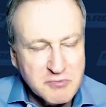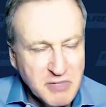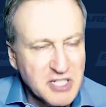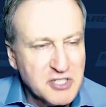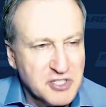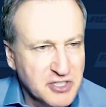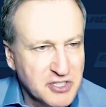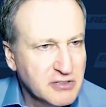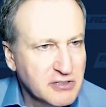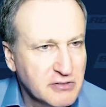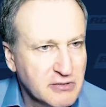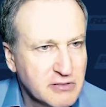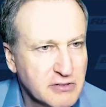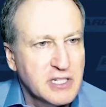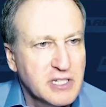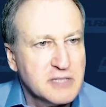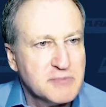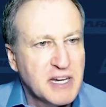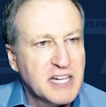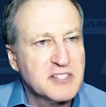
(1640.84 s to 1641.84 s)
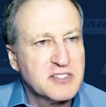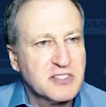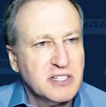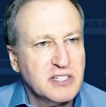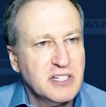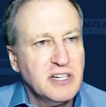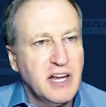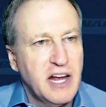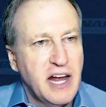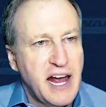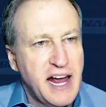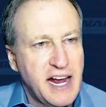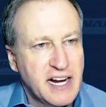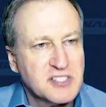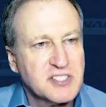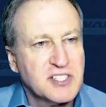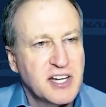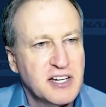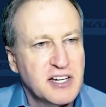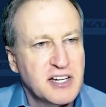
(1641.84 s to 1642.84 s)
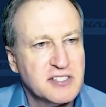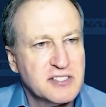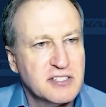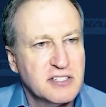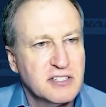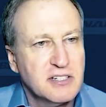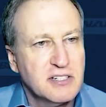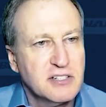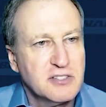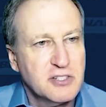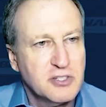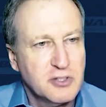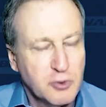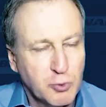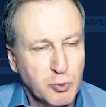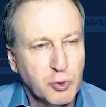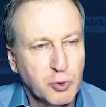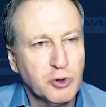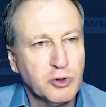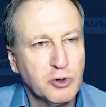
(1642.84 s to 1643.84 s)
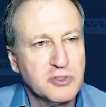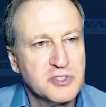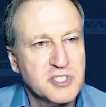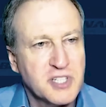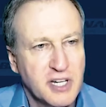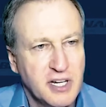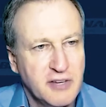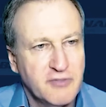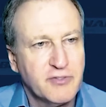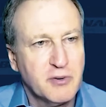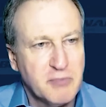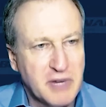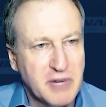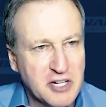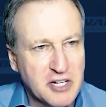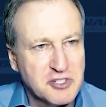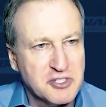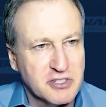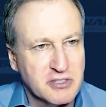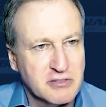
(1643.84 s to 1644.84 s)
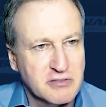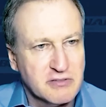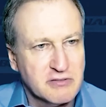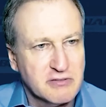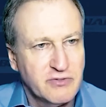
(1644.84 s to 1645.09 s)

mission is basically access to the world's information.